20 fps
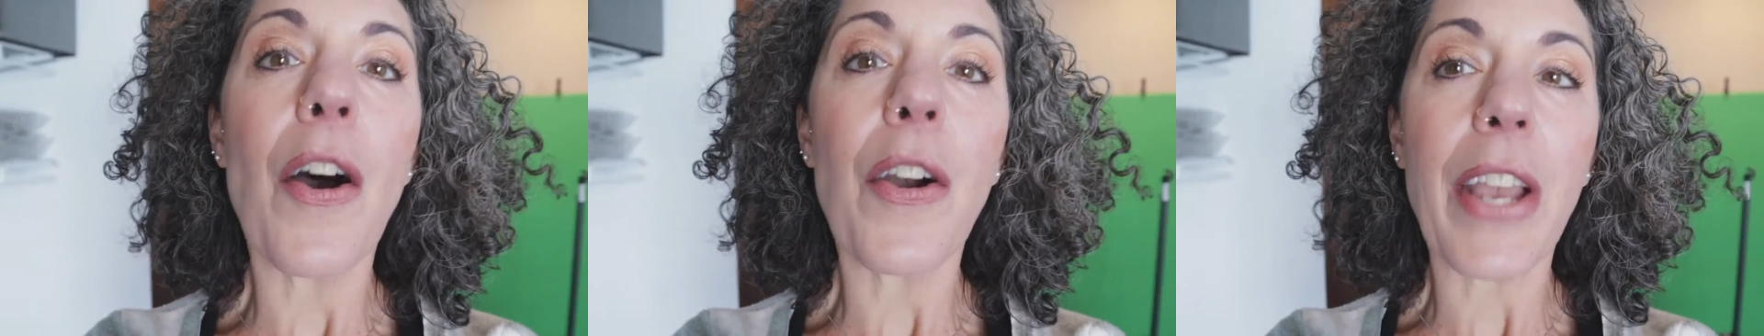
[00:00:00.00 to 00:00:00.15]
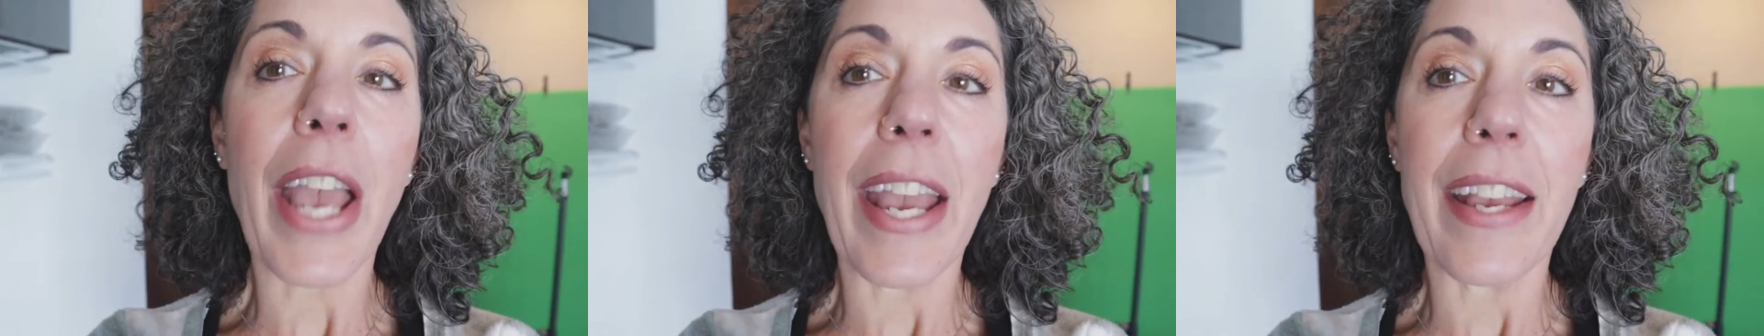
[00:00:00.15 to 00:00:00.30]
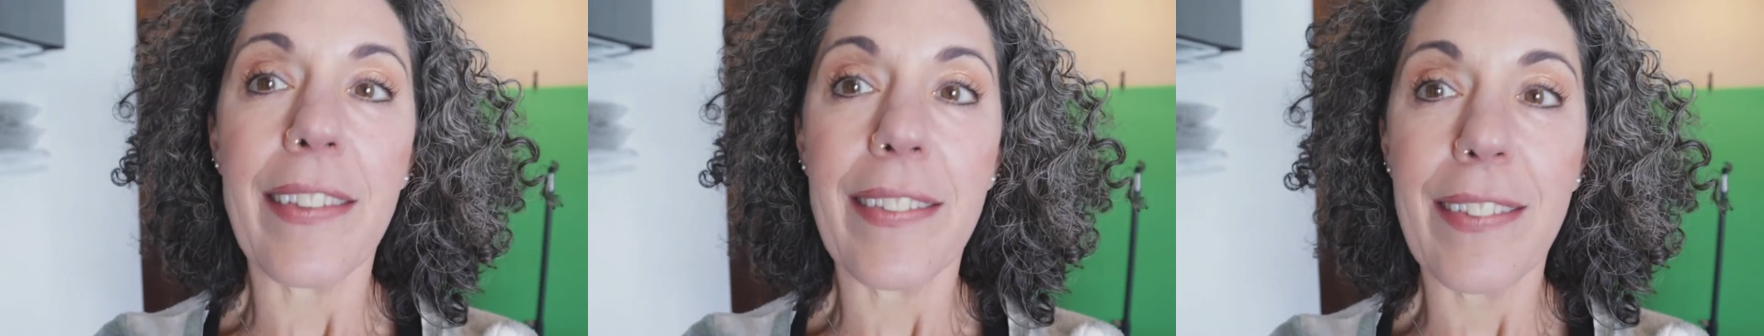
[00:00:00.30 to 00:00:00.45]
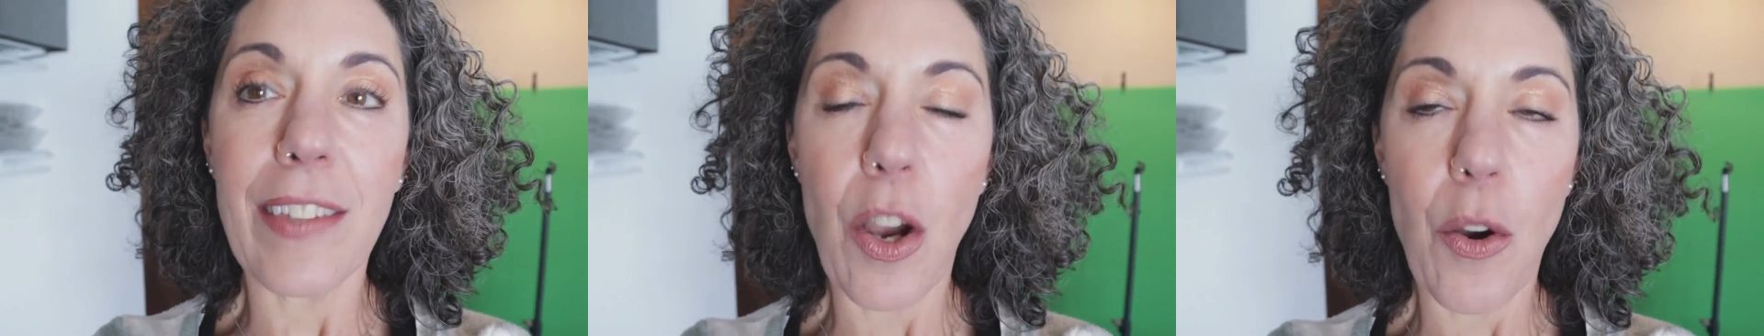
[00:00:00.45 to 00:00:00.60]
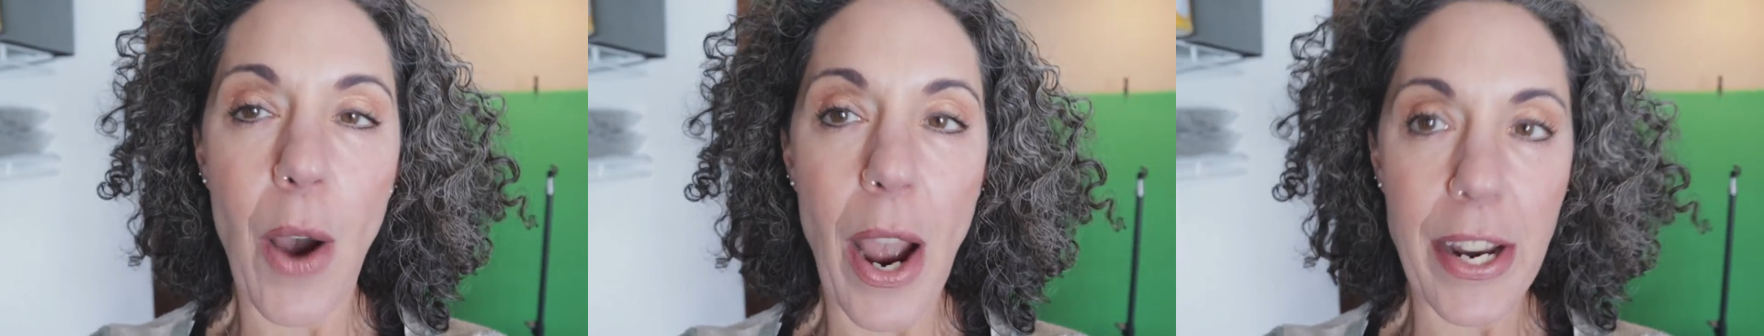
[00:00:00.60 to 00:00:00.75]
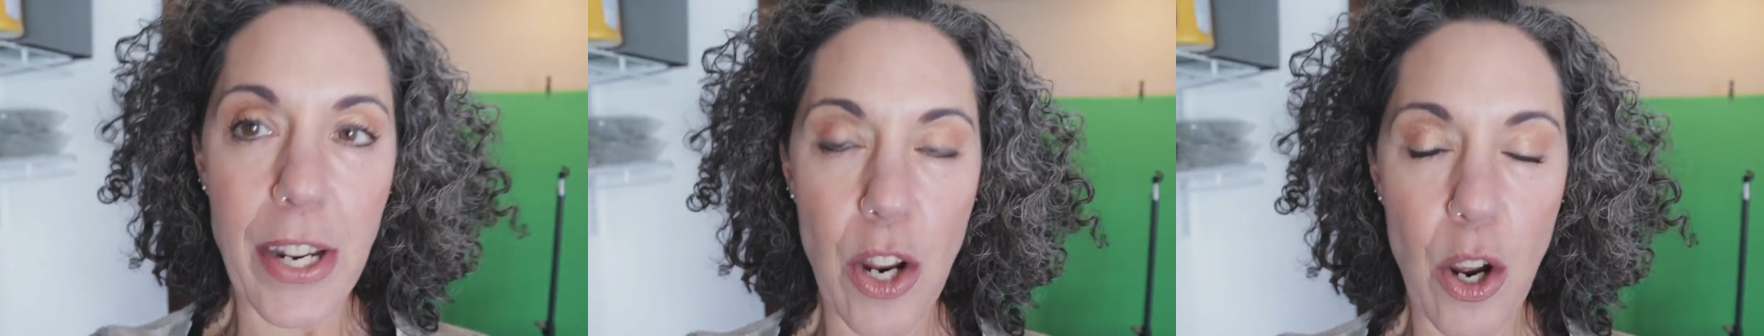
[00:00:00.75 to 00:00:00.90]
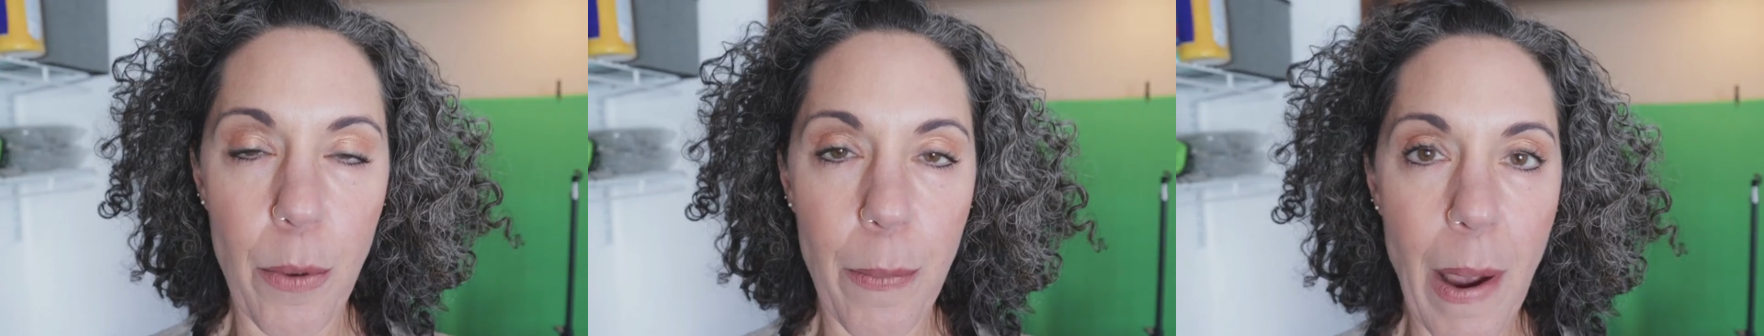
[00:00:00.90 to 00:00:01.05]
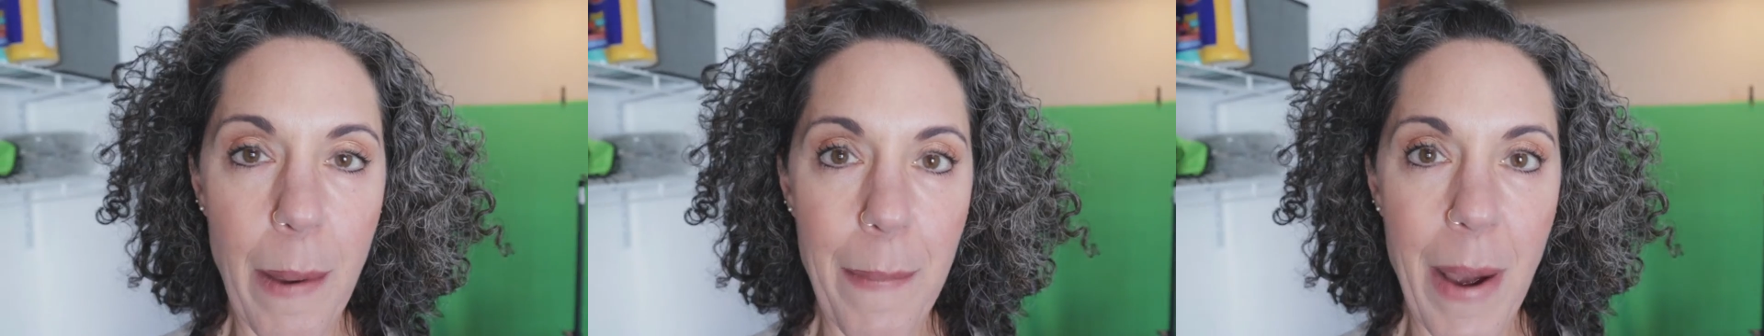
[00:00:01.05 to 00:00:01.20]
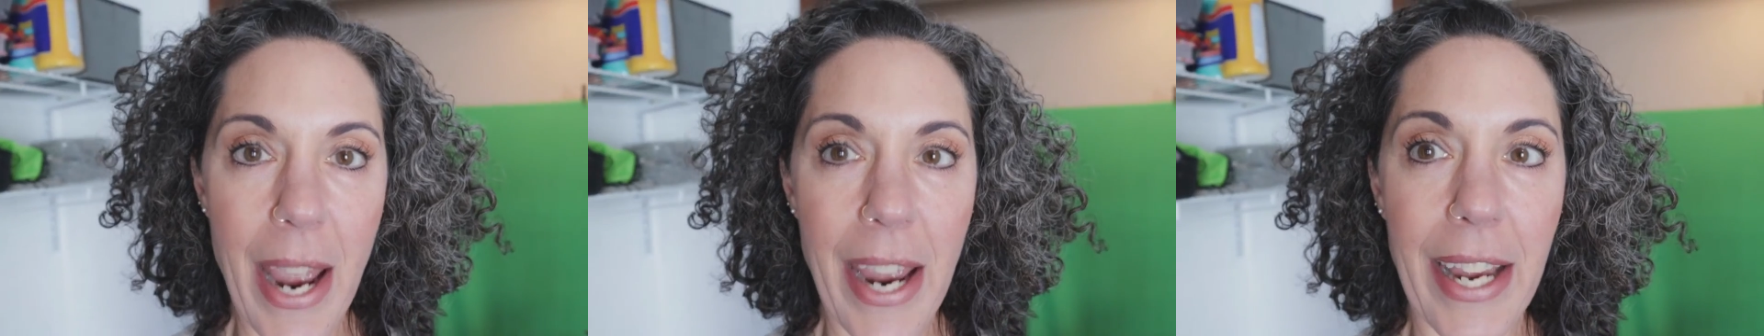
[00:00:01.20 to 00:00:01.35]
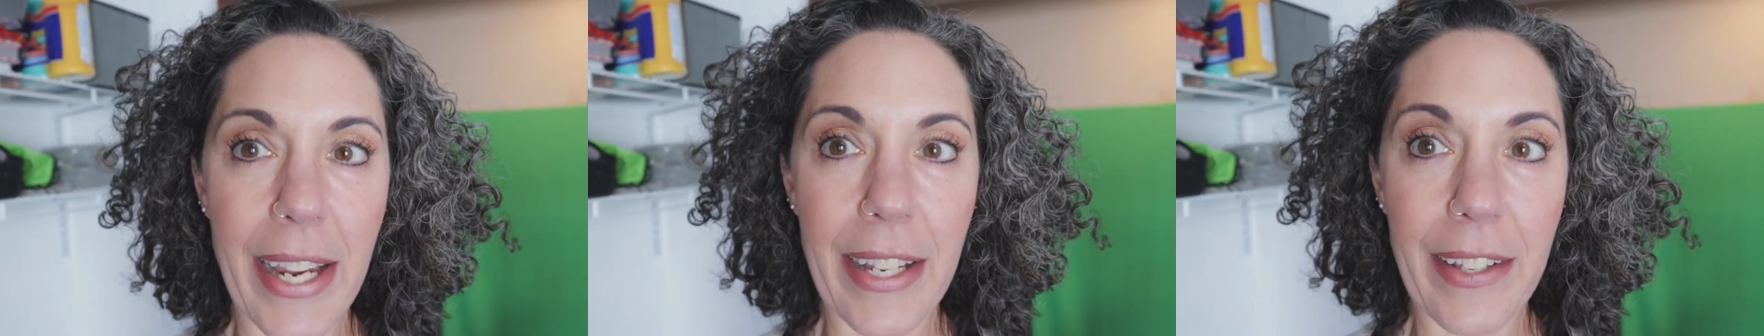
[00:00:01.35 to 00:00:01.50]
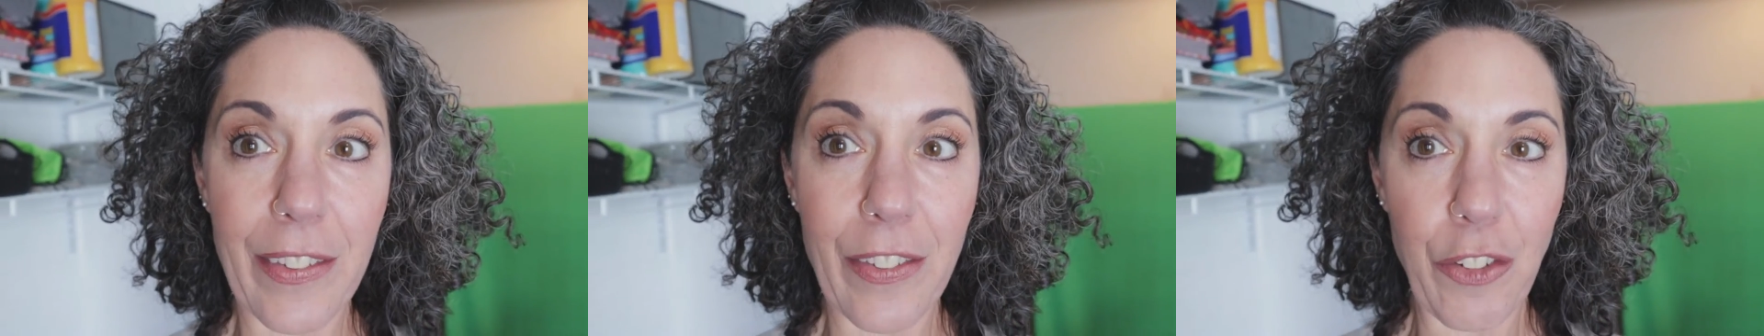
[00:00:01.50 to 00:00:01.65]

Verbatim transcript: Okay, so I know my mic